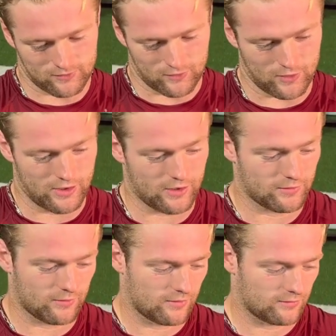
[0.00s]

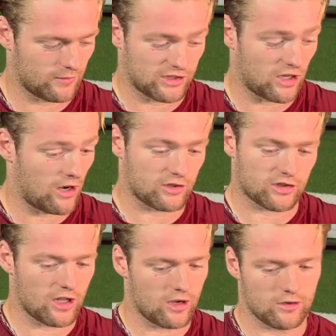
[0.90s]
We started
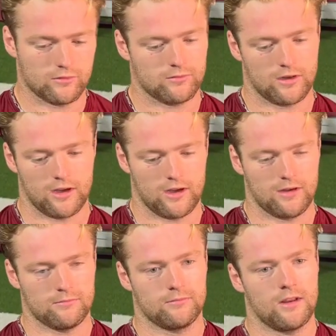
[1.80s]
slow.
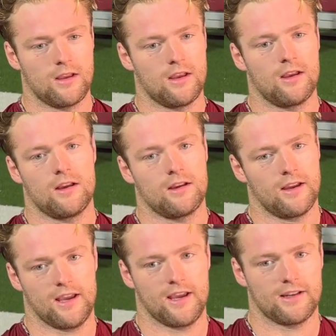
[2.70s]

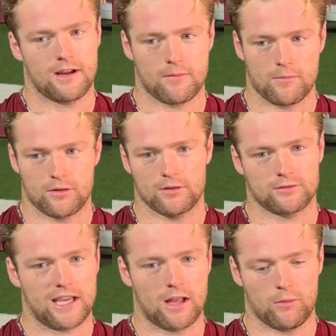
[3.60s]
And I remember
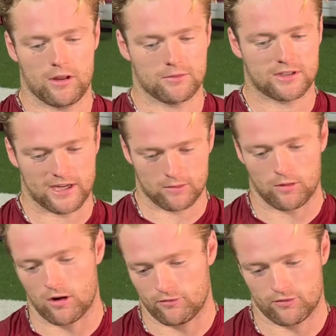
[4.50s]
Caleb Williams taking the
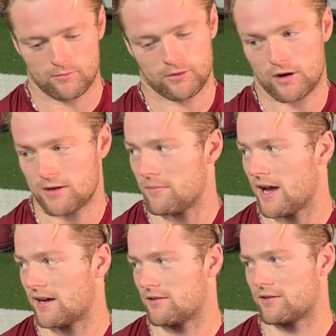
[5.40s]
ball from the running
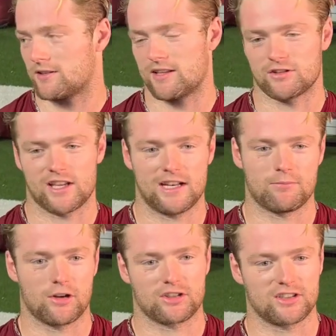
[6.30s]
back, I think it was Kennedy
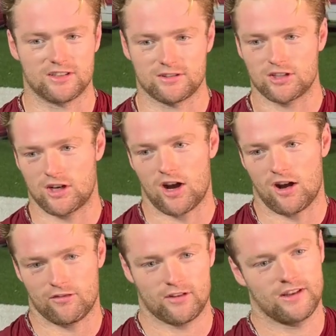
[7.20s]
Brooks, and took
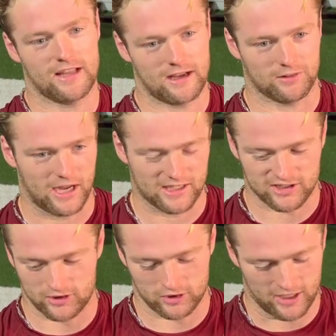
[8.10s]
off. And that kind of
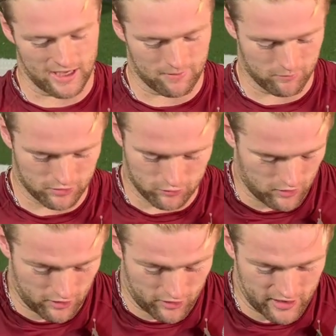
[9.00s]
sealed the game. Just
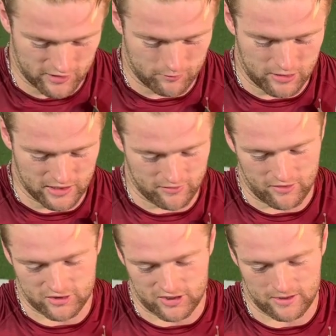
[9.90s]
one of the crazier players I've
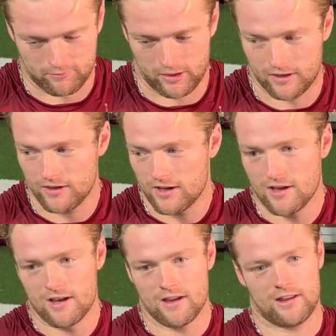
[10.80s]
ever seen. But
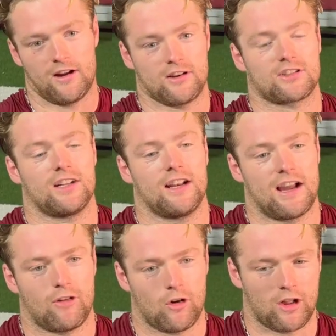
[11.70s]
that honestly doesn't
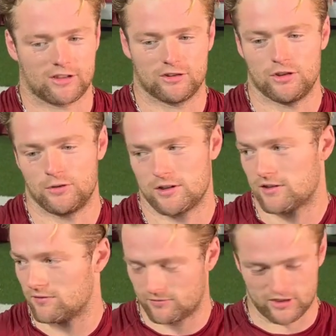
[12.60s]
have a whole lot to do with
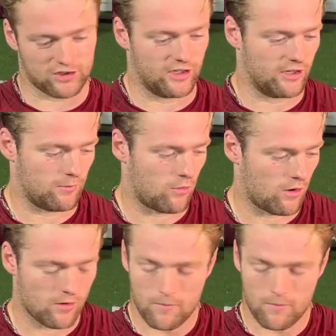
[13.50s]
this year anymore.